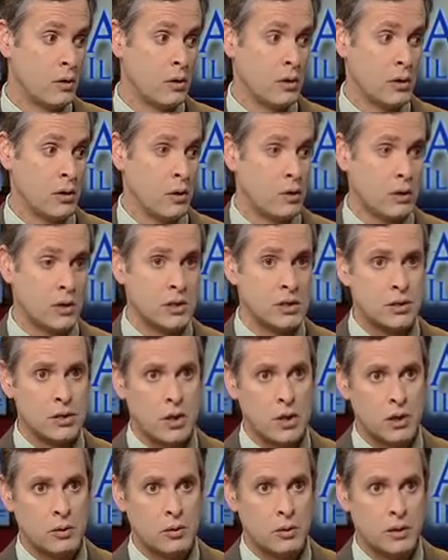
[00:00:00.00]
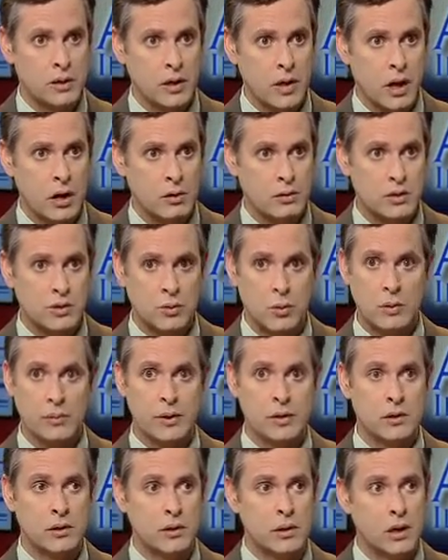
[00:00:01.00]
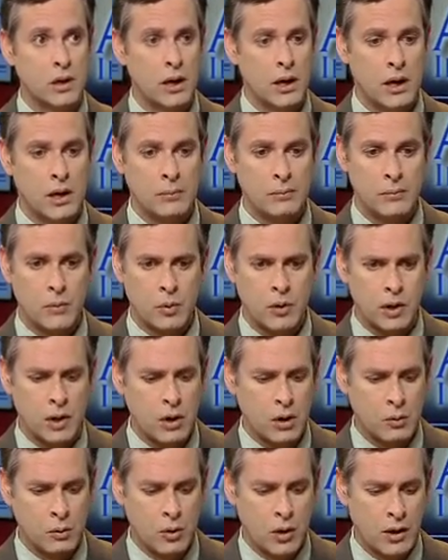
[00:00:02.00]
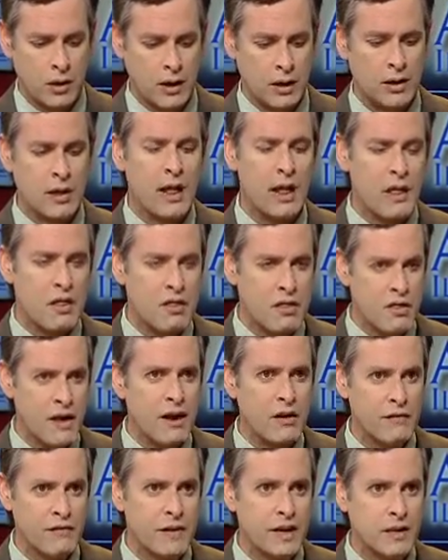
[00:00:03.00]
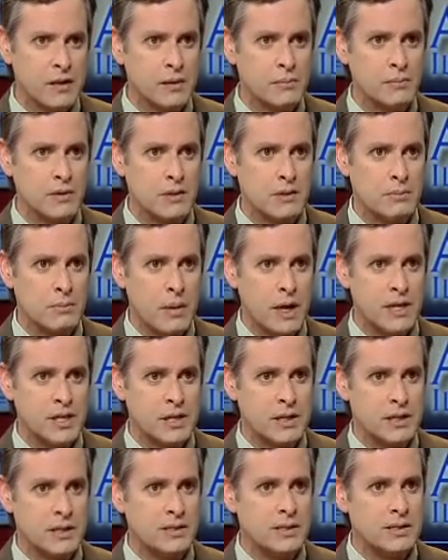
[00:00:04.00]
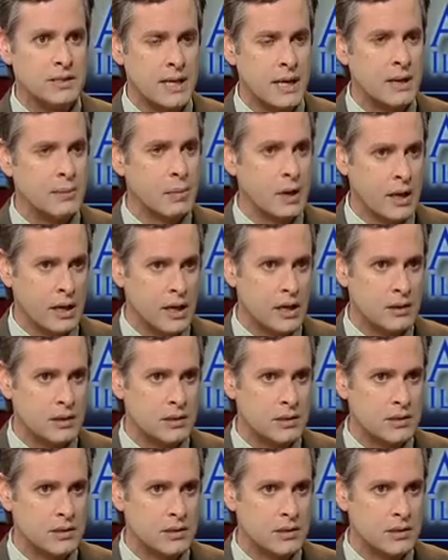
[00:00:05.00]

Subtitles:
or to talk with the Congresswoman, or to go to one of the other. They're victims as much in this as anybody else.